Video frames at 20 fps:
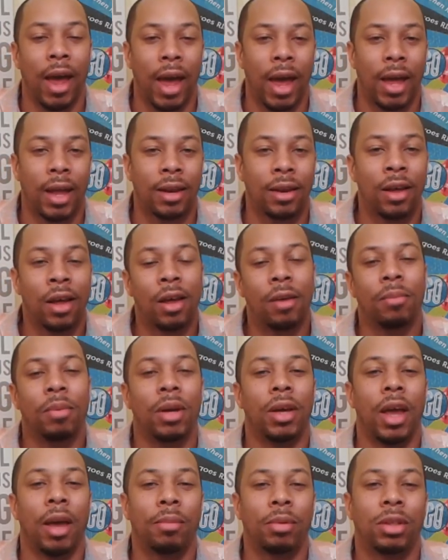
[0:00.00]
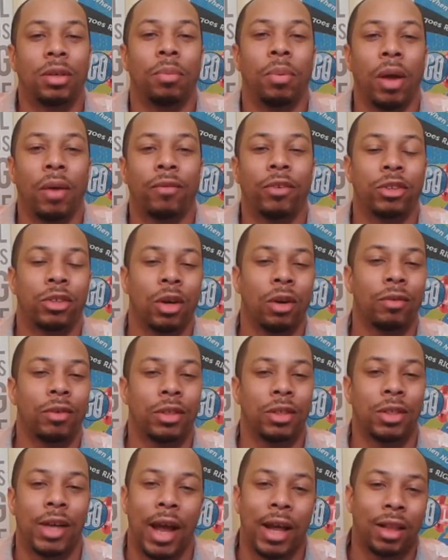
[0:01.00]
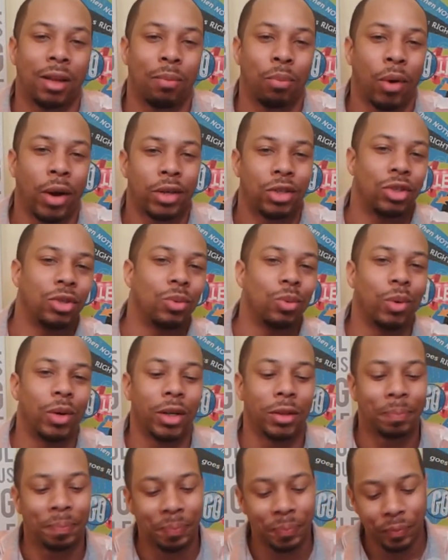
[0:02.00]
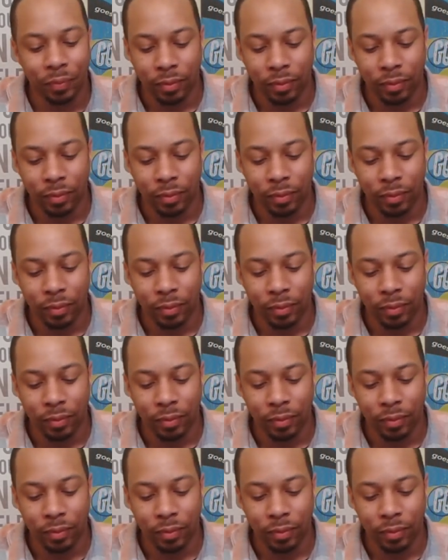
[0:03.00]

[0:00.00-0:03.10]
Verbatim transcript: and being able to pay for services at the price you want.